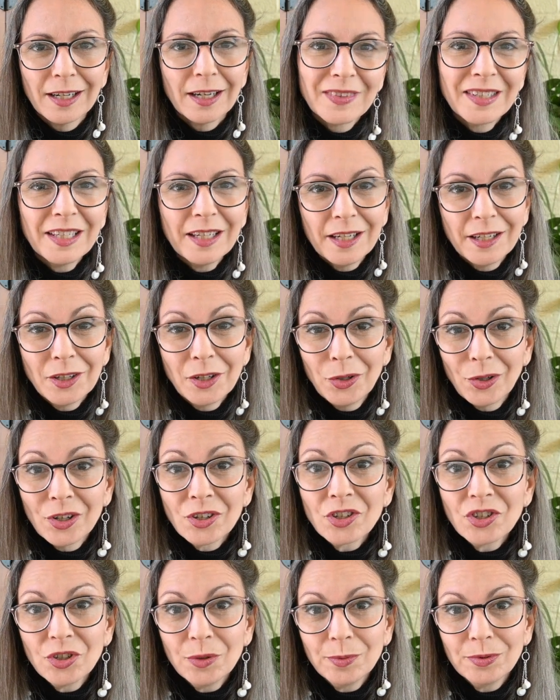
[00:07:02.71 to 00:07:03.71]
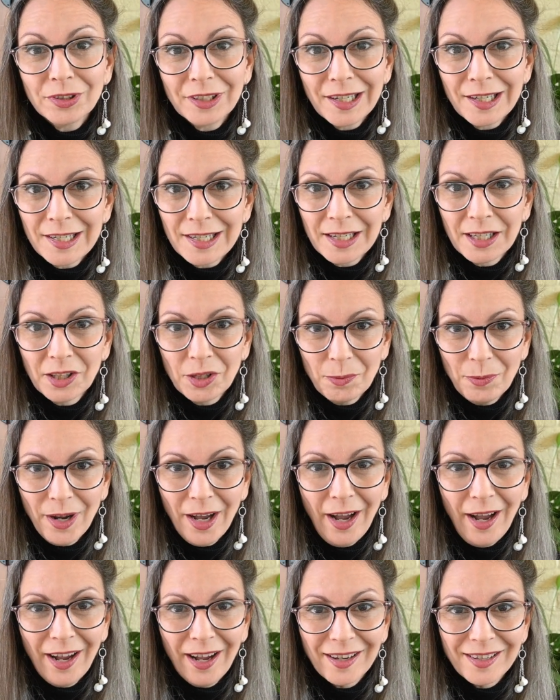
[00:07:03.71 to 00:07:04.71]
The acorns you planted in the
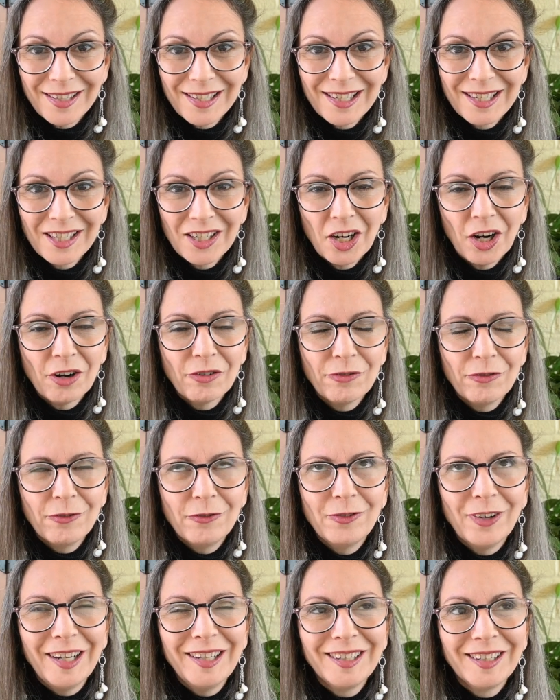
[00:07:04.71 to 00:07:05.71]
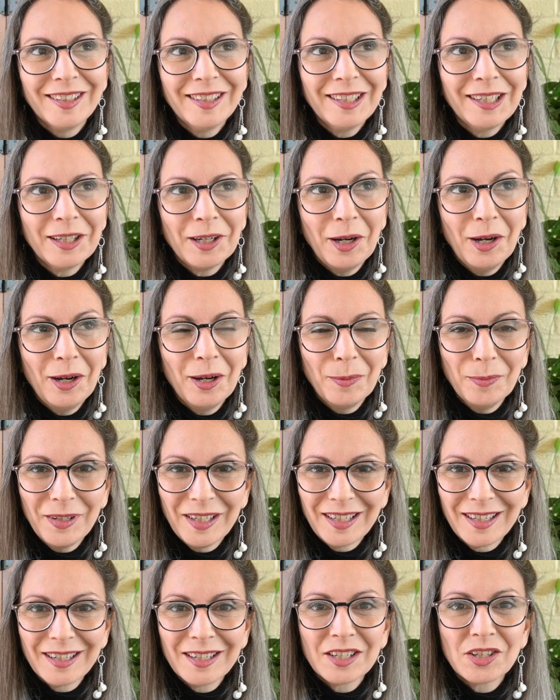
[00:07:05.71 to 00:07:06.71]
past are finally
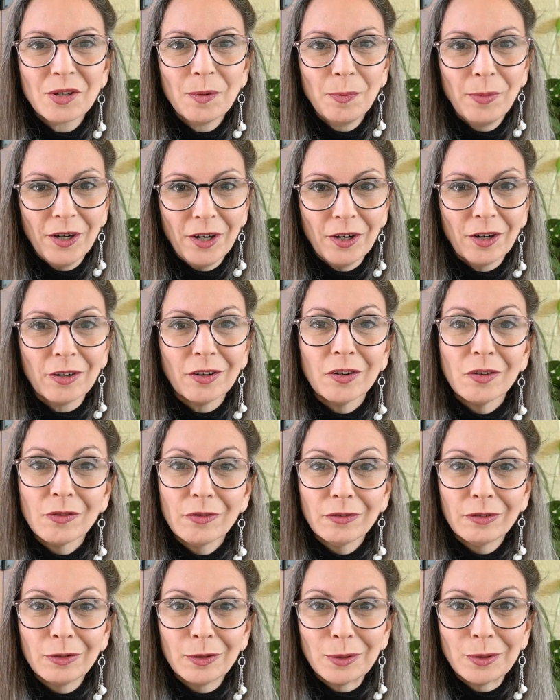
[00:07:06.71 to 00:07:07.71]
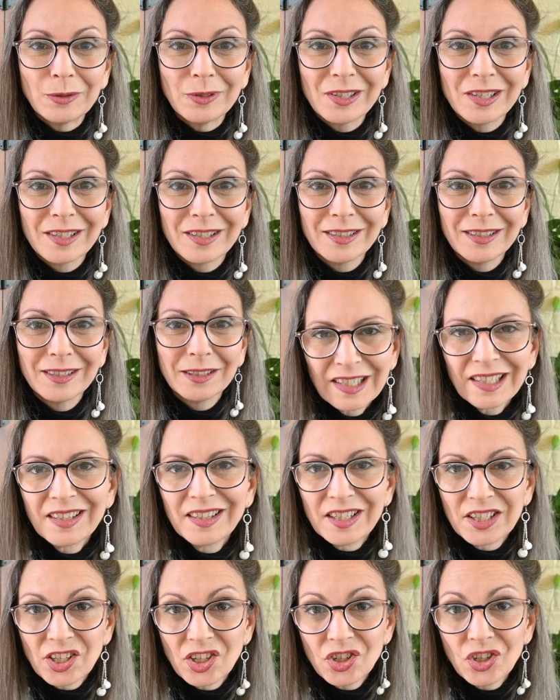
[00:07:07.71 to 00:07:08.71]
coming to bear fruit.
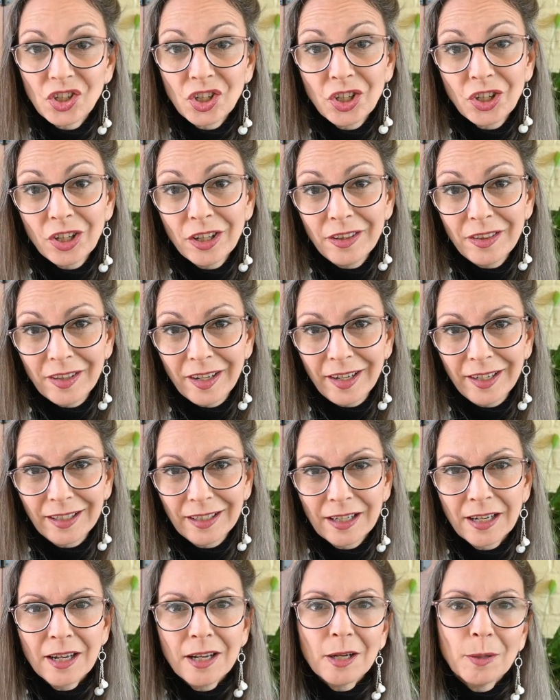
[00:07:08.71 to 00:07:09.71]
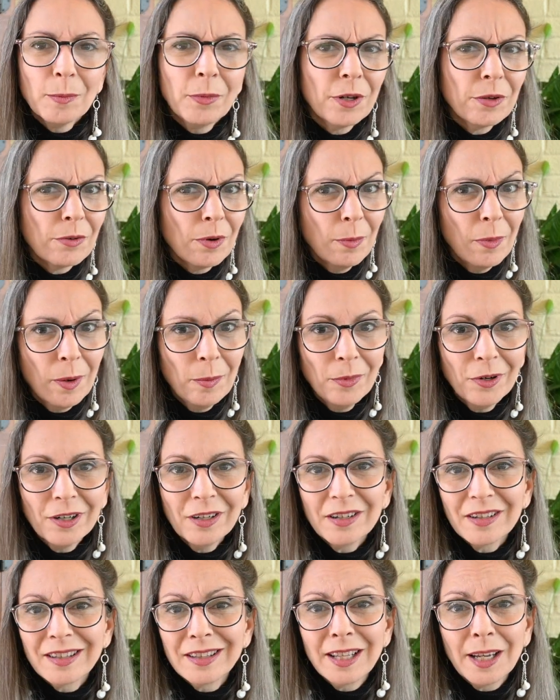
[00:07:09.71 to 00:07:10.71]
This is a good thing. But
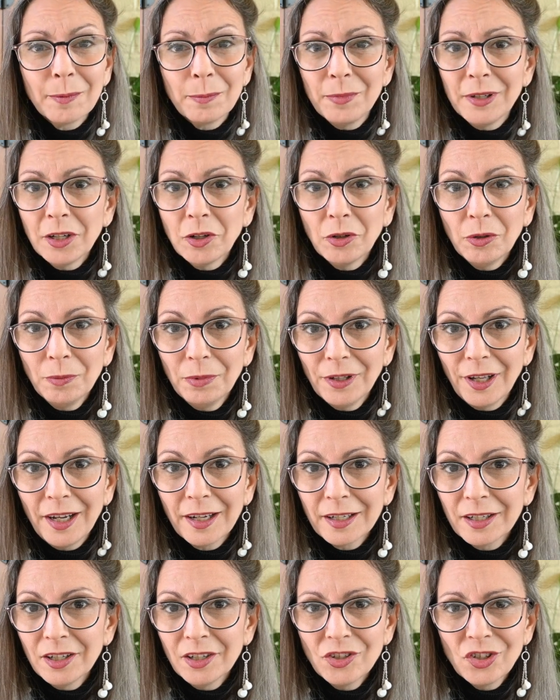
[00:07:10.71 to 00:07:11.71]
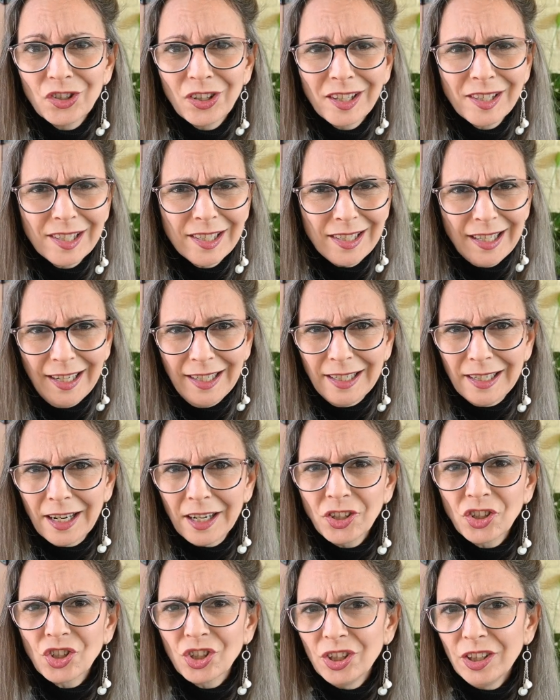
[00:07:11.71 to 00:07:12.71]
remember that big old blockage, that
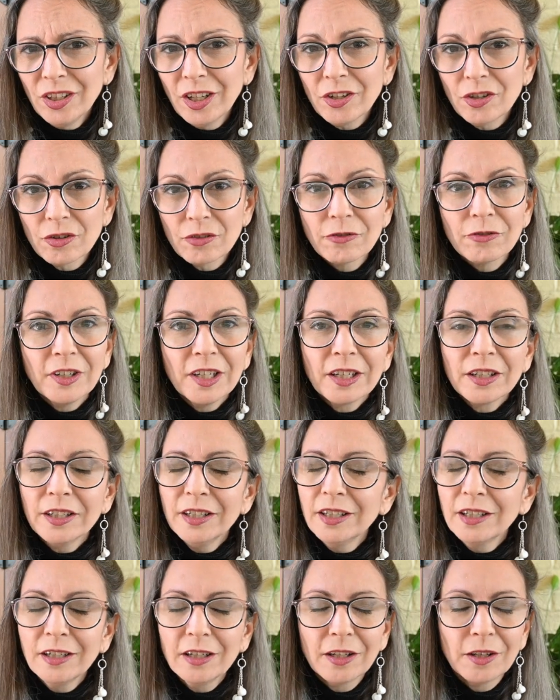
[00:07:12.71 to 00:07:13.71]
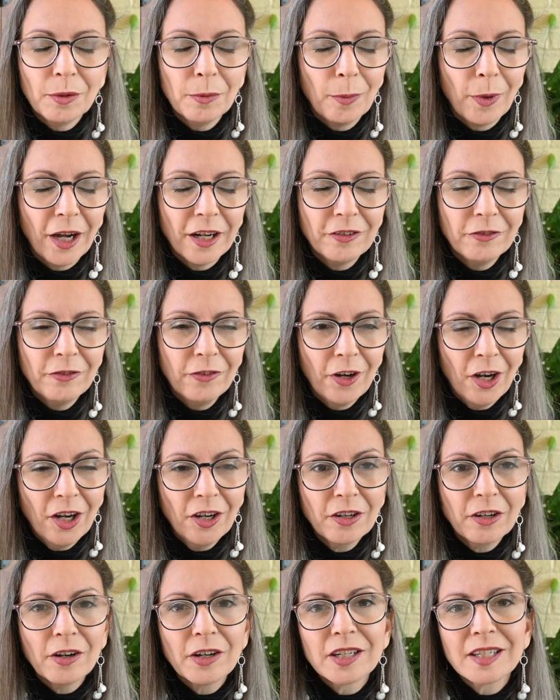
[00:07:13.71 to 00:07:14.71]
stagnation that you're feeling, the mind
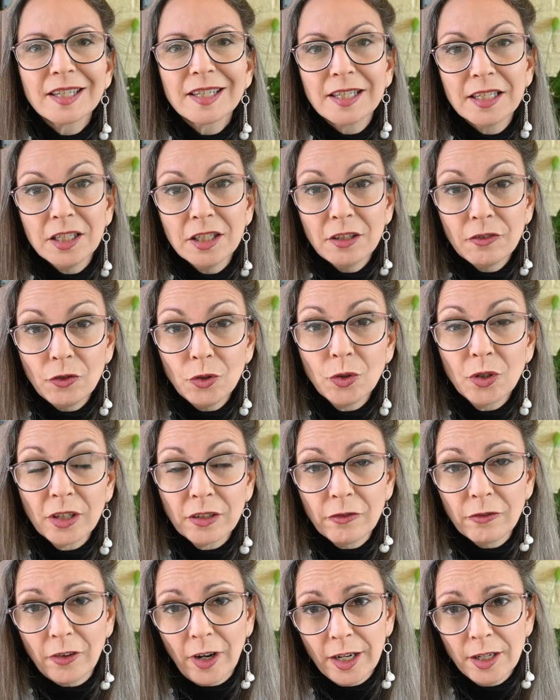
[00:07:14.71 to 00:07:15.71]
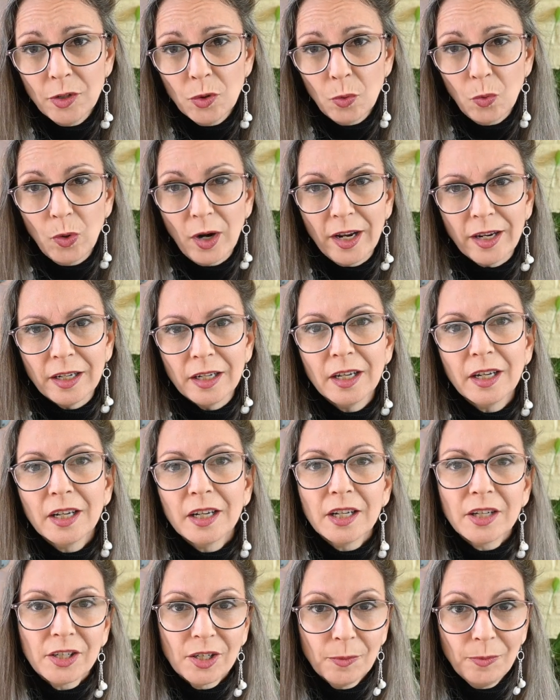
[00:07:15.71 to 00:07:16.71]
fog? See if you can find a way
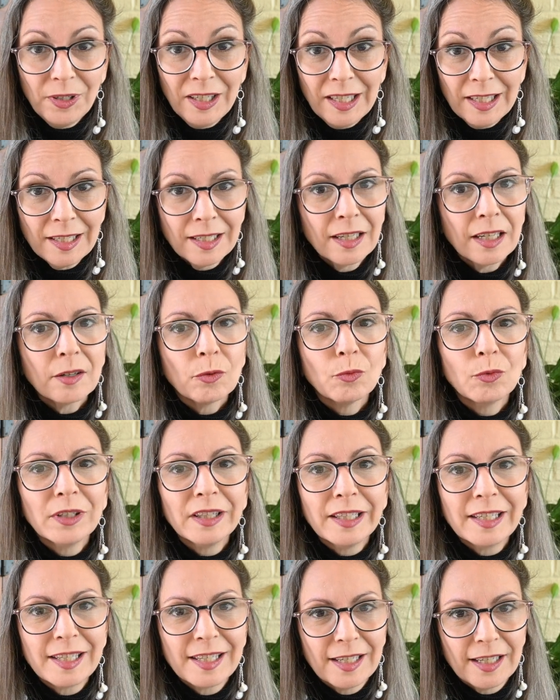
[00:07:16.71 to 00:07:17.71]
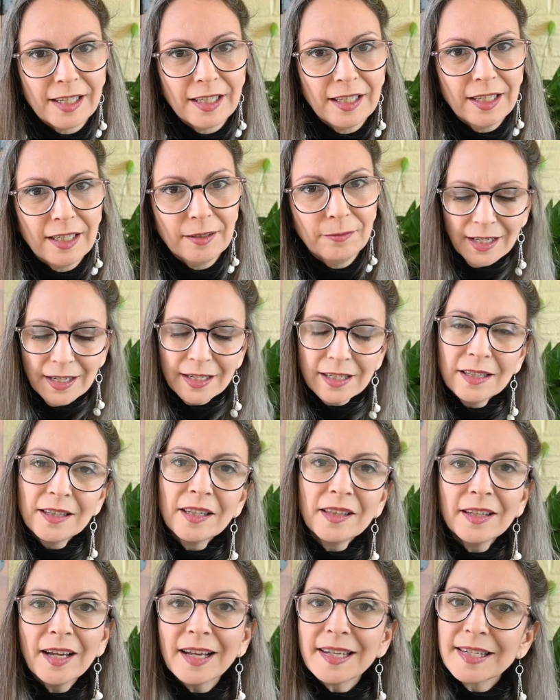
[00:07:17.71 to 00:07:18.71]
to begin releasing it. In
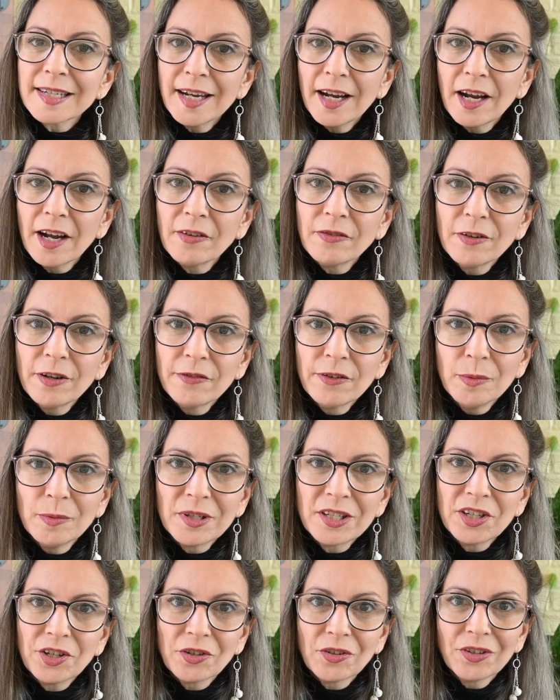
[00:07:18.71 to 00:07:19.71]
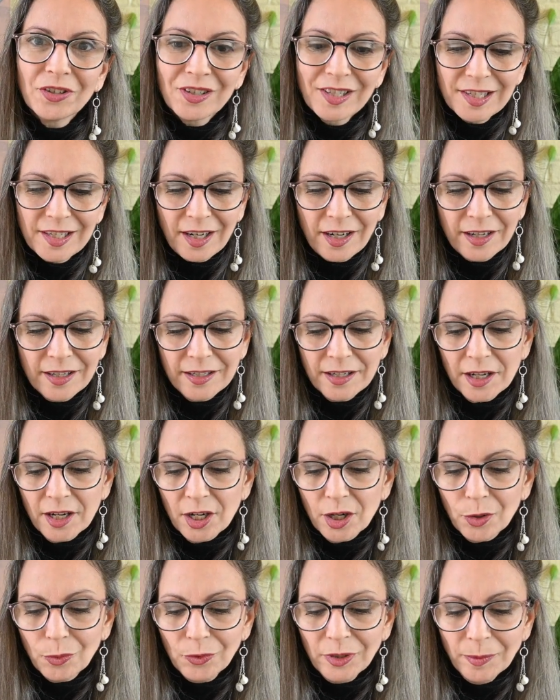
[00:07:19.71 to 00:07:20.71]
the last half of the material side,
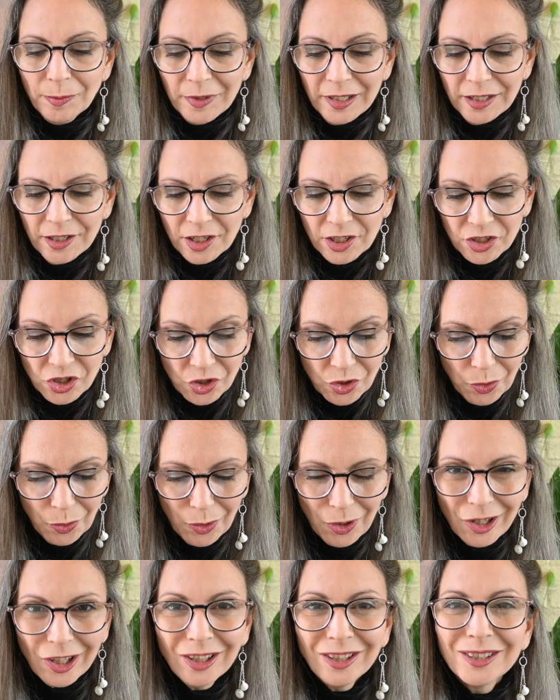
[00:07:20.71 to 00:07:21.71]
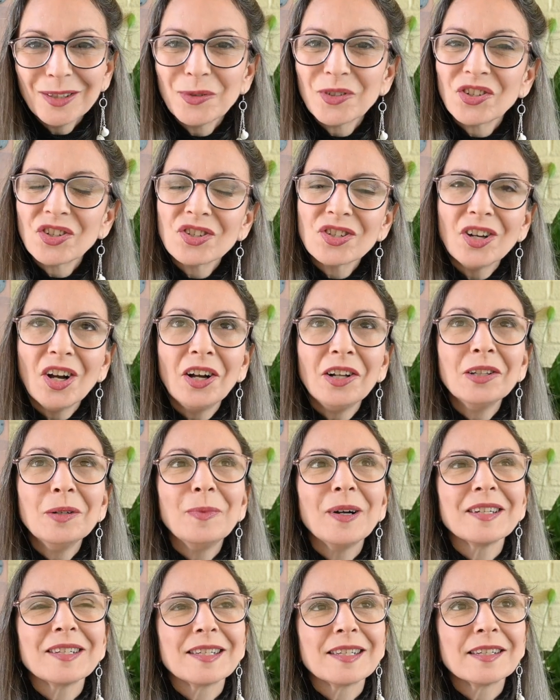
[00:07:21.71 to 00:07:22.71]
we meet a squirrel, which is all
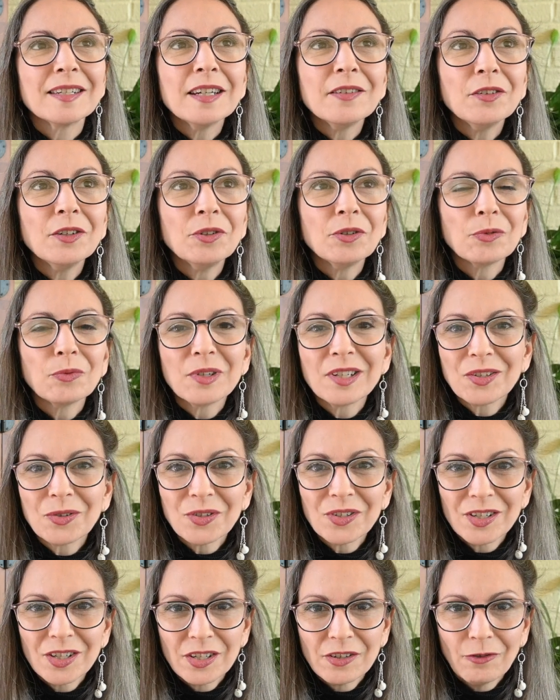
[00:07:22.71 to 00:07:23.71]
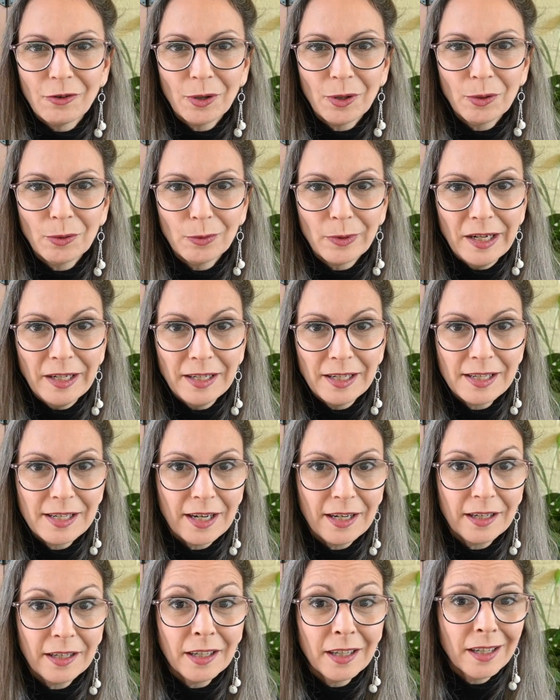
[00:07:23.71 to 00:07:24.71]
about saving your resources for a rainy day.